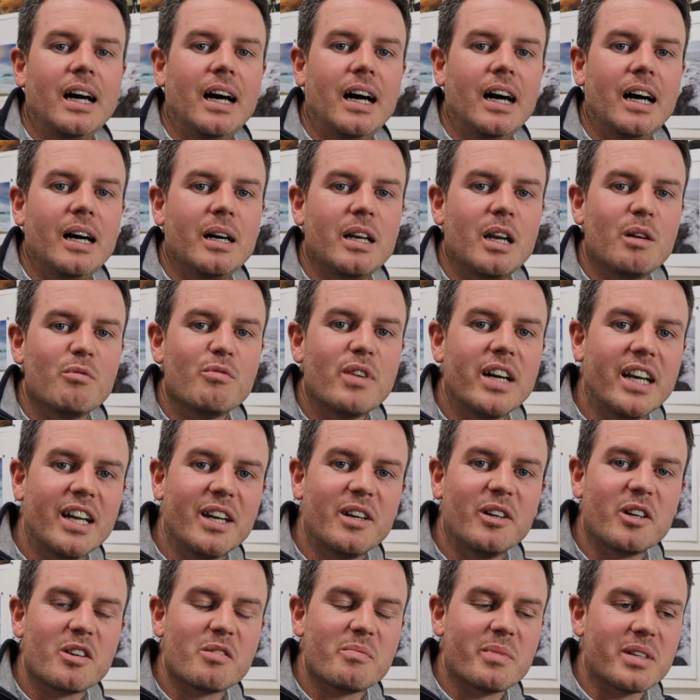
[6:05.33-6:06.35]
and I'm really
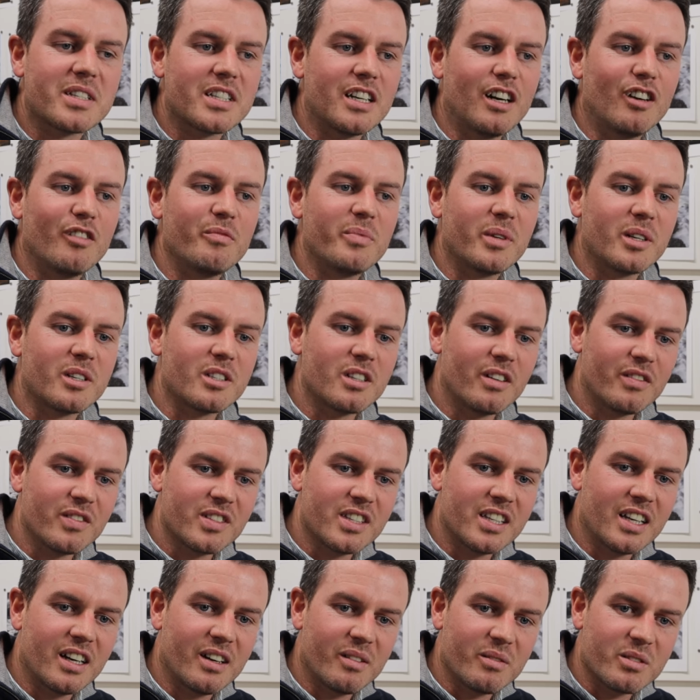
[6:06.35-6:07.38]
annoyed with myself because
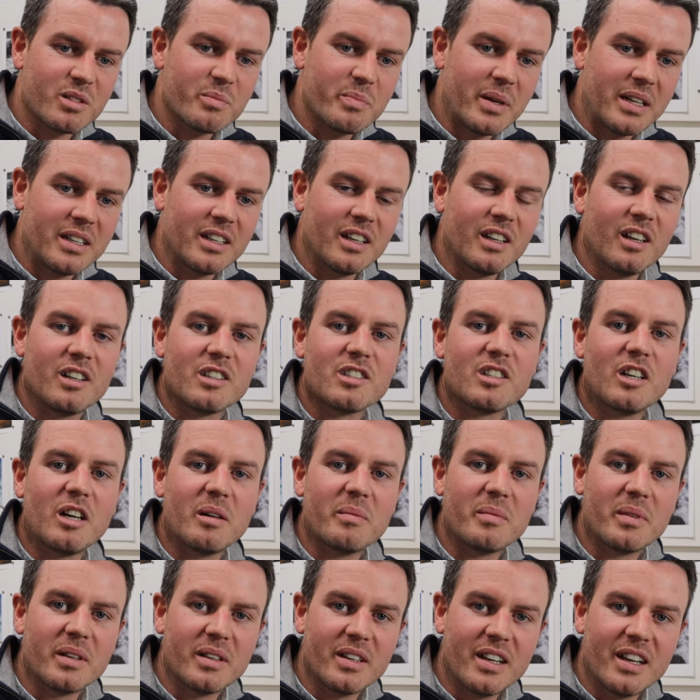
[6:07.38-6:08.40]
obviously I spent a lot of
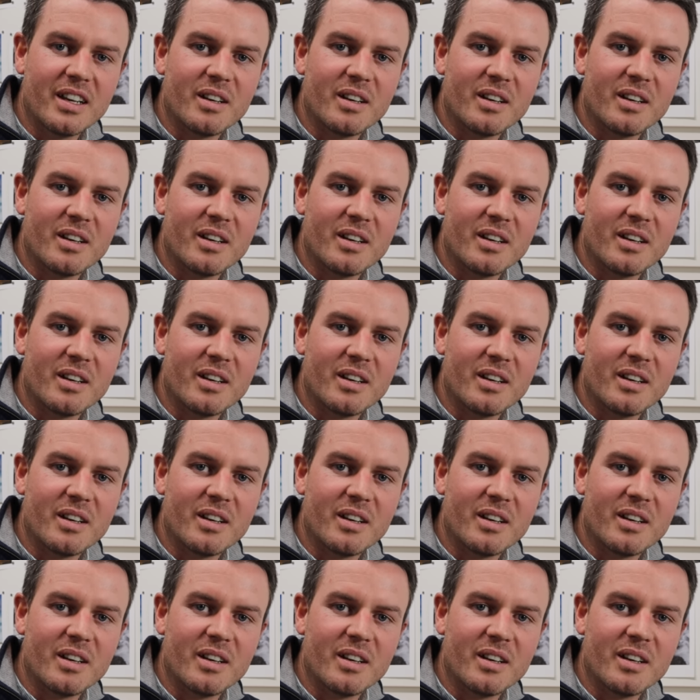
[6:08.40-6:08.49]
time and,